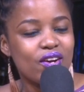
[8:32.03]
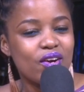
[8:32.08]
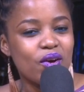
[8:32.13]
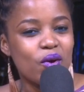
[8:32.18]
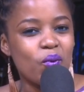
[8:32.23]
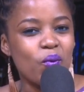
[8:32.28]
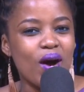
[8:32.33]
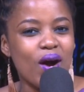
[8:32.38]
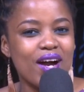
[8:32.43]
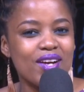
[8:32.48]

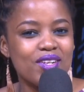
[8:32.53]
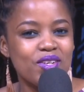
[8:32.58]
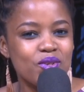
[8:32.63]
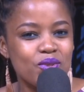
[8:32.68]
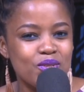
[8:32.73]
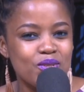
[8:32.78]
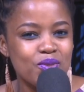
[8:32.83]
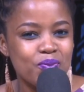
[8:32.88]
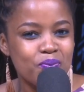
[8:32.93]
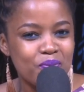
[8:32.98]
Why do you
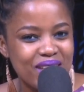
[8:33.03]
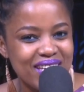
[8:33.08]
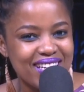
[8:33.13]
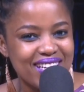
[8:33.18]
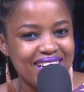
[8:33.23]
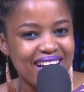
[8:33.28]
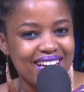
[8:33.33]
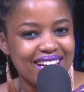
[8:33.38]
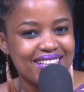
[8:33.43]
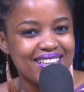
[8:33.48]

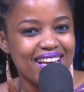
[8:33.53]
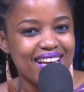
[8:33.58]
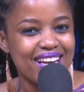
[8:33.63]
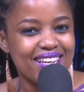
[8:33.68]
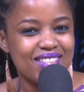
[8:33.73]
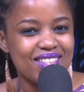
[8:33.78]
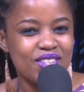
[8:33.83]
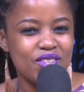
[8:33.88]
speak like that?